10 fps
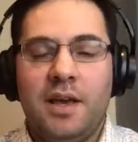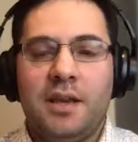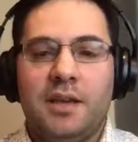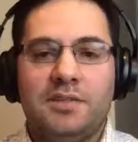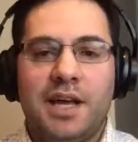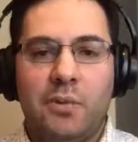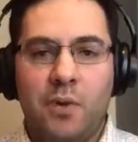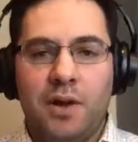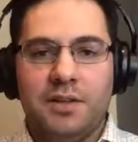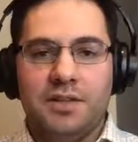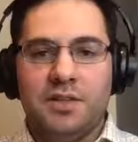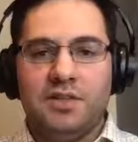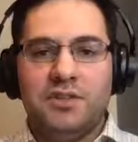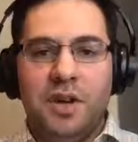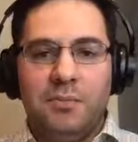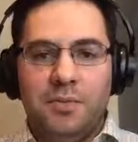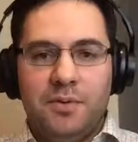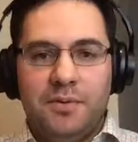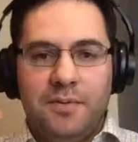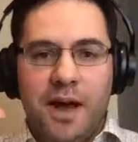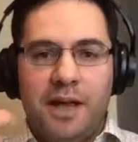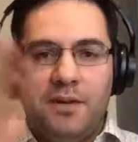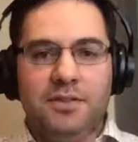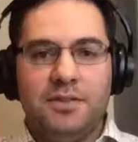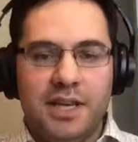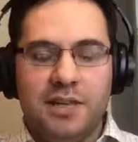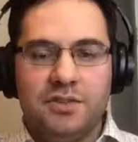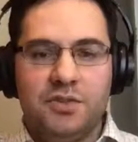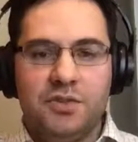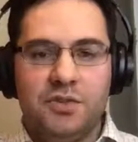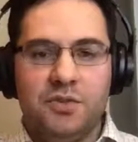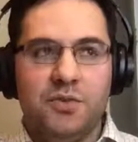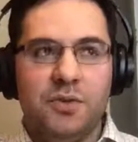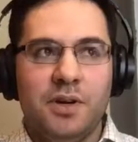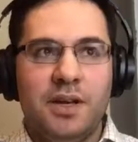because I want to dump files into